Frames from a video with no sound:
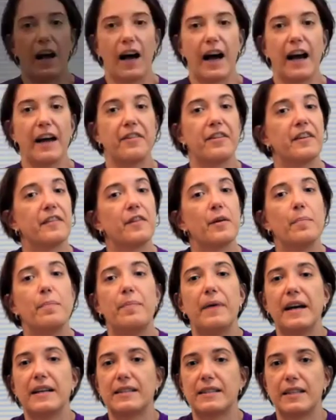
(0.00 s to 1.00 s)
I think the
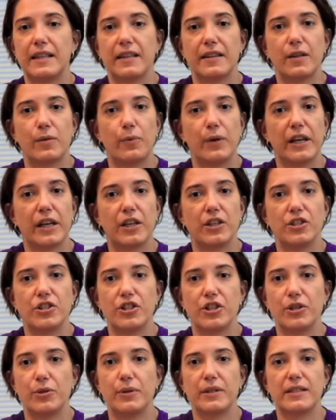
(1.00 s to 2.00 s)
best thing that we can
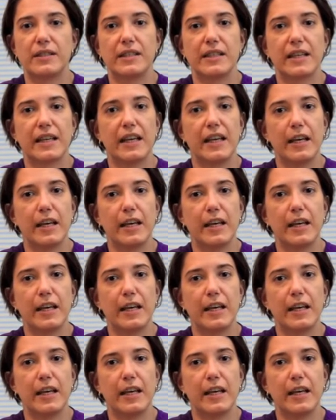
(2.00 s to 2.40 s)
do is to